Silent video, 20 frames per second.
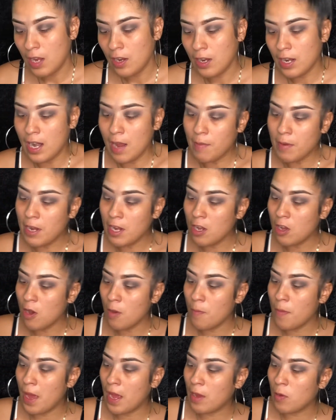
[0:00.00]
And I'm gonna go
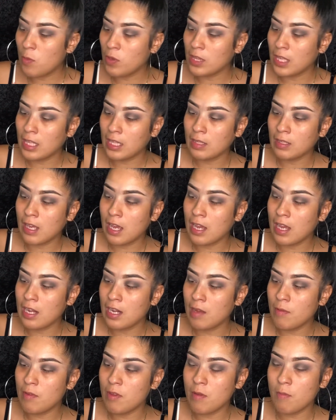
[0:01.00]
back with the
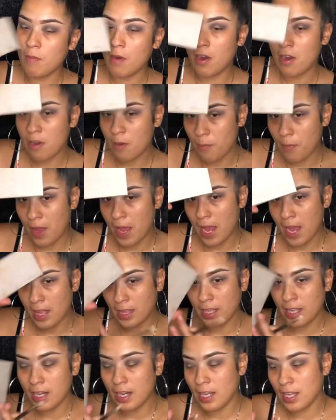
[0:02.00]
KkW and Mario
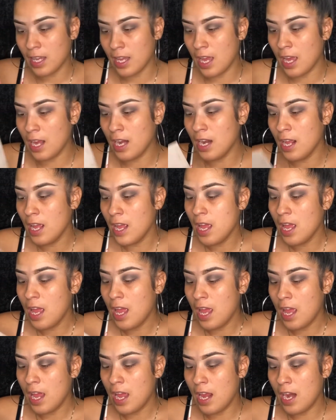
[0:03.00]
palette again,
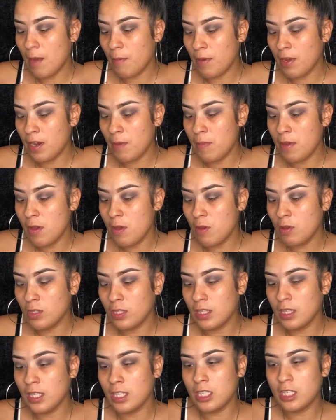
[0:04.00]
and I'm gonna be
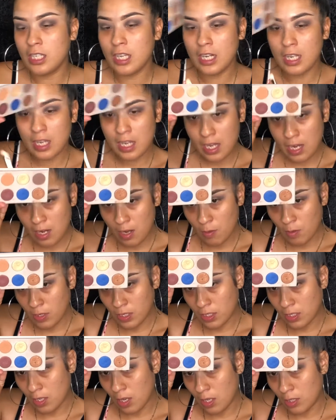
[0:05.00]
using this shade here, which
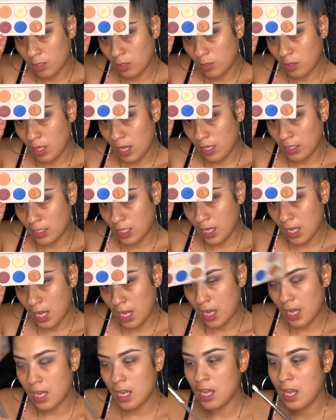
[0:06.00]
is called
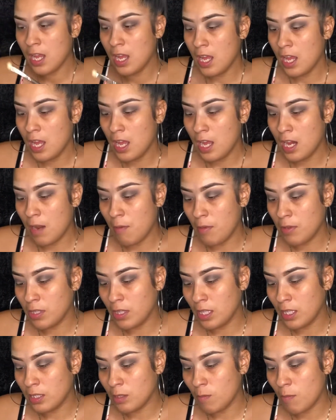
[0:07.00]
2008. And I'm using
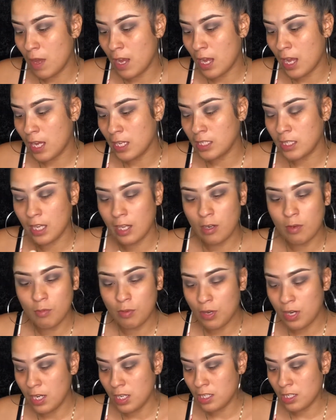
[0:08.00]
this MAC eyeshadow
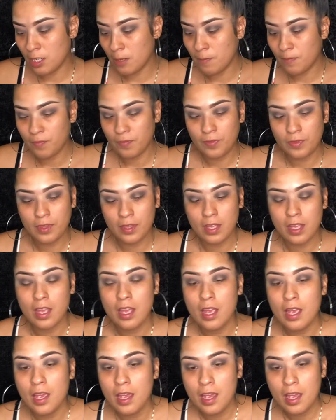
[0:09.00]
brush,
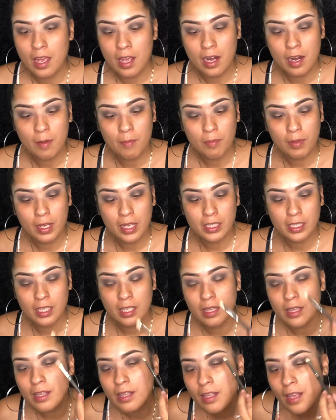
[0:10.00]
and I'm
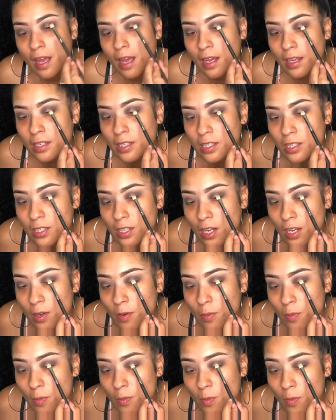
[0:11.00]
placing that shade
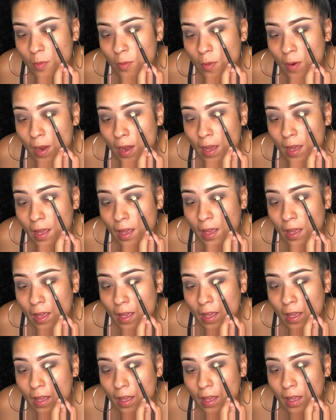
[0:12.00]
right
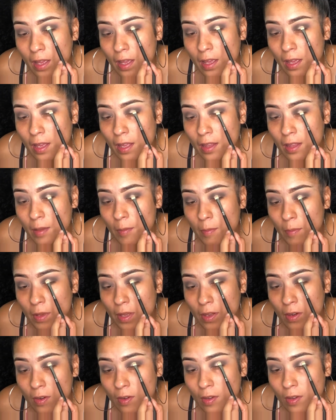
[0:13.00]
in the
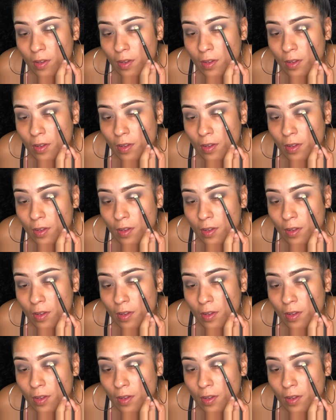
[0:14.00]
middle.